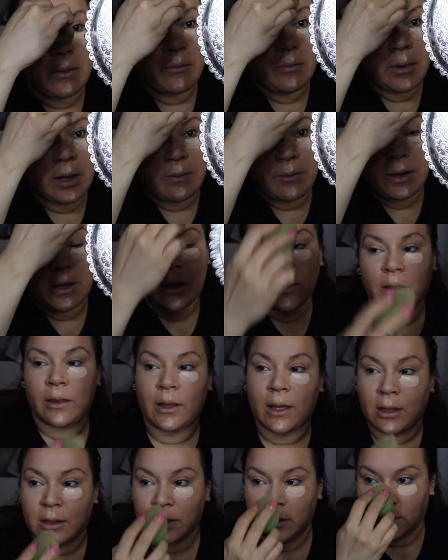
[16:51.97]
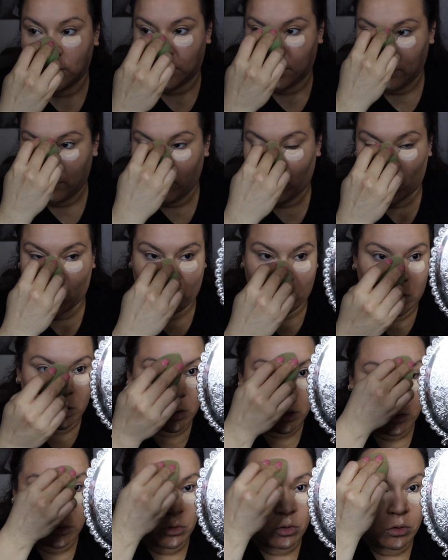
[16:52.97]
maybe that's
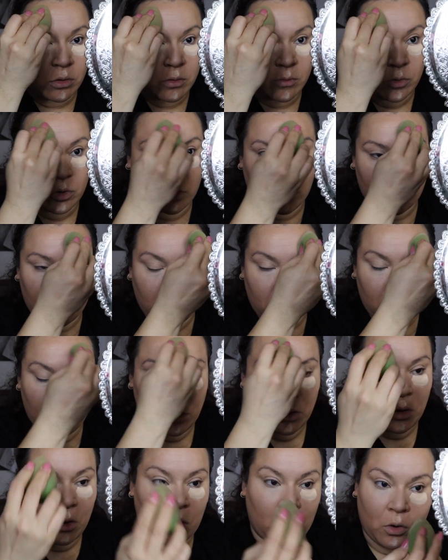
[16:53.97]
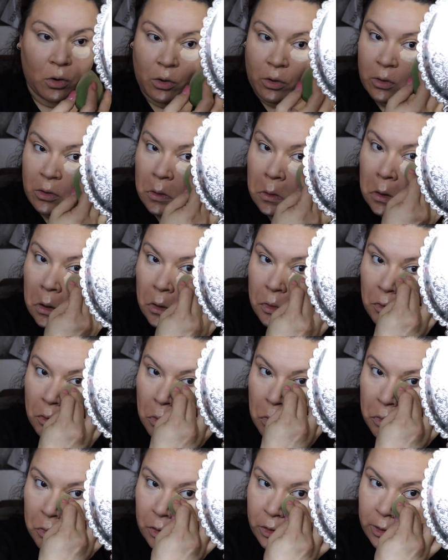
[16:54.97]
more normal or on the
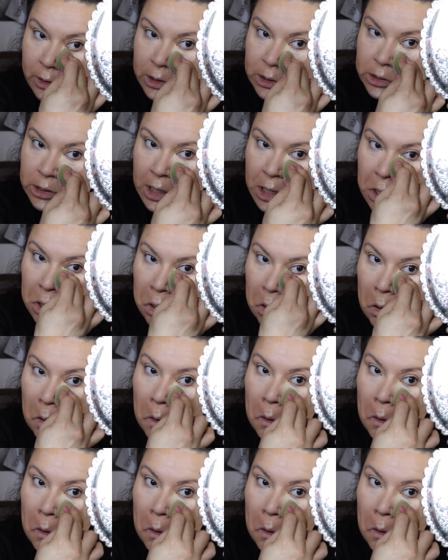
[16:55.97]
oily side.